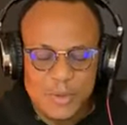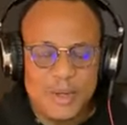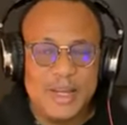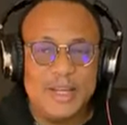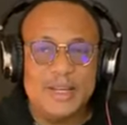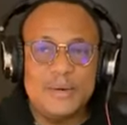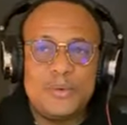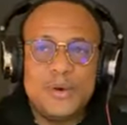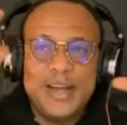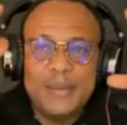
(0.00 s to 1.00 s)
So,
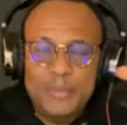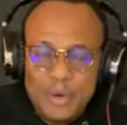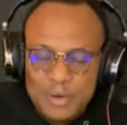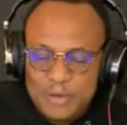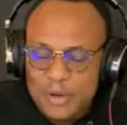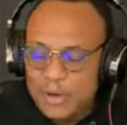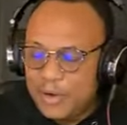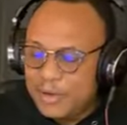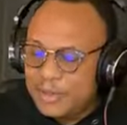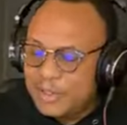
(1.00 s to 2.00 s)
in the realm of
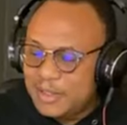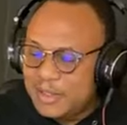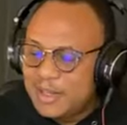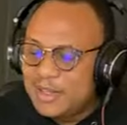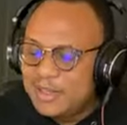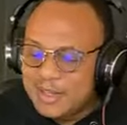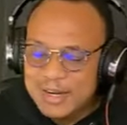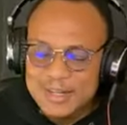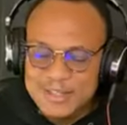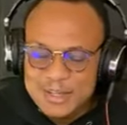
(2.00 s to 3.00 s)
God,
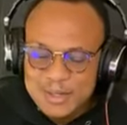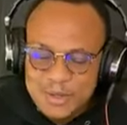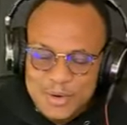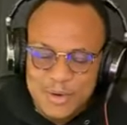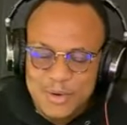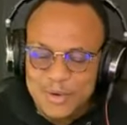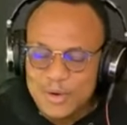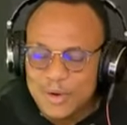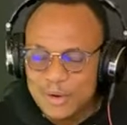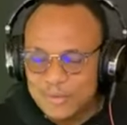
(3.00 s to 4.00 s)
there is a
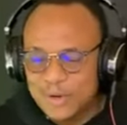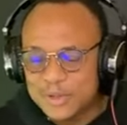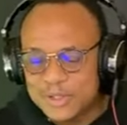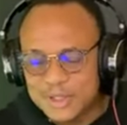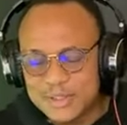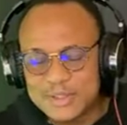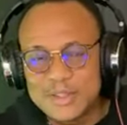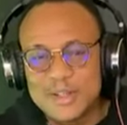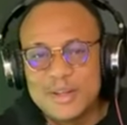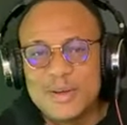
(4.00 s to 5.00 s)
door of
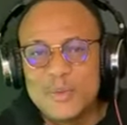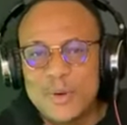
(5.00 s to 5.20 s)
utterance.